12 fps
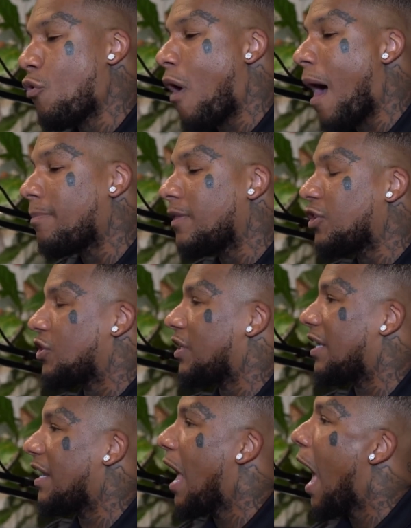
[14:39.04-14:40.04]
You know, I'm the
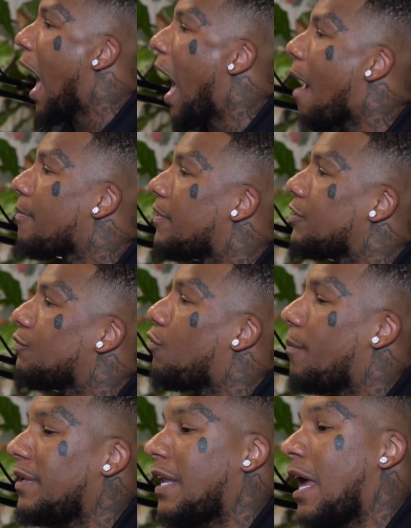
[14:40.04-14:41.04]
shit. I'm this
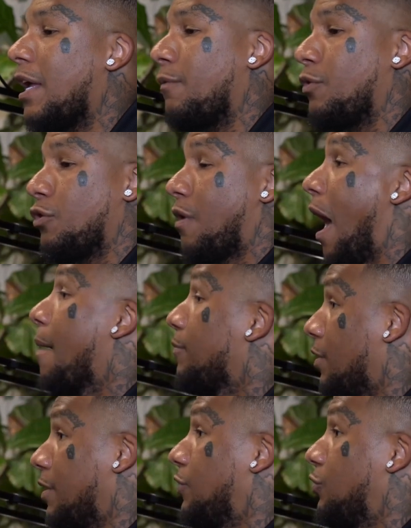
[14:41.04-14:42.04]
woman that I'm
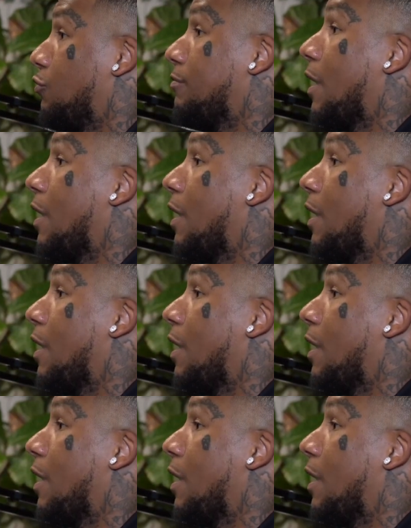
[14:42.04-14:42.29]
going to assume